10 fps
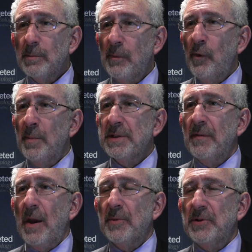performance
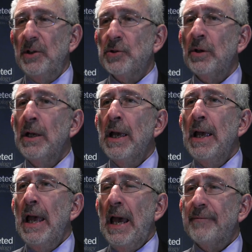of that procedure.
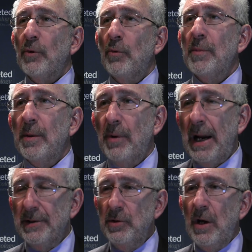And for a woman with a
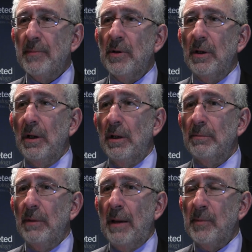BRCA2 uh,